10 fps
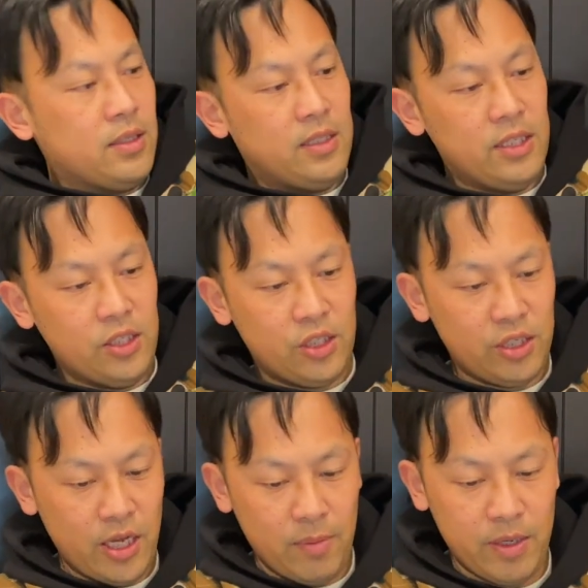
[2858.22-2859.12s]
this
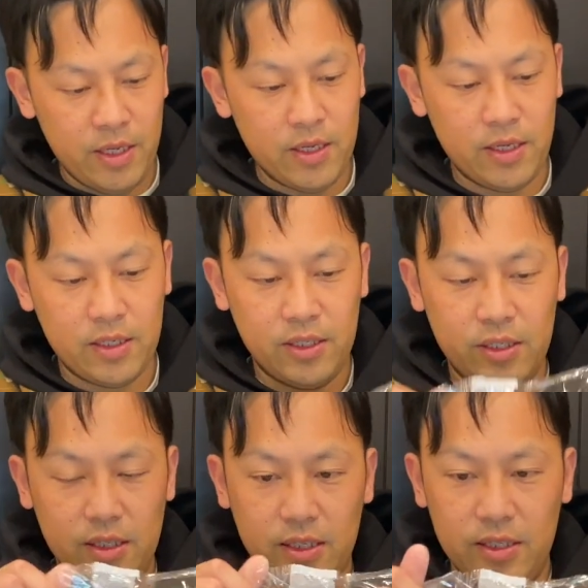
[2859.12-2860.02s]
shape here because
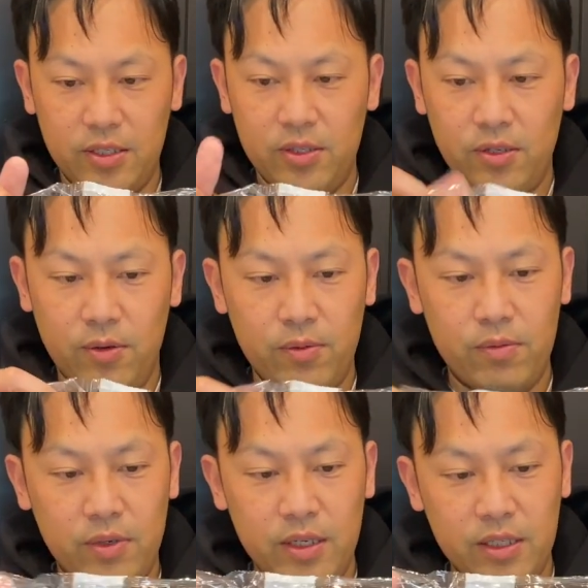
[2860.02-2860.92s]
it's
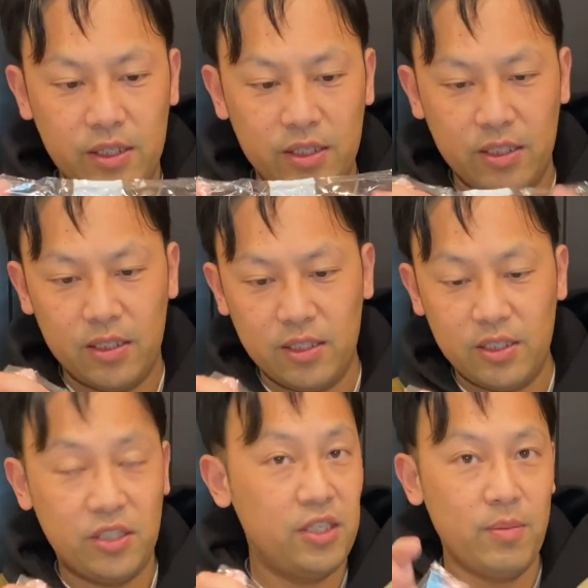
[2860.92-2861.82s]
really
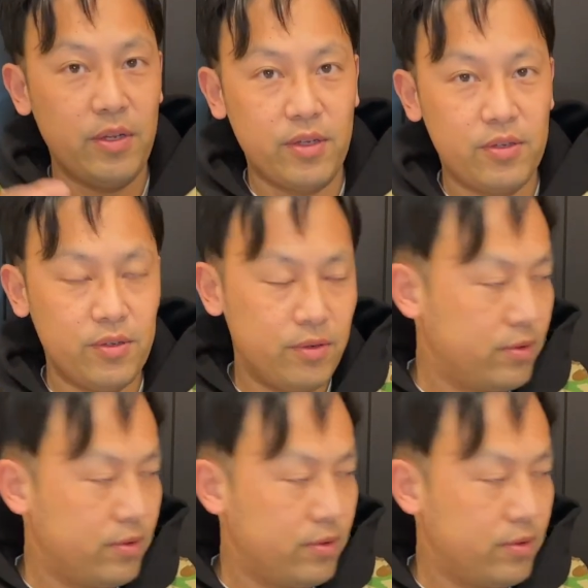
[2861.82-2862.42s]
similar to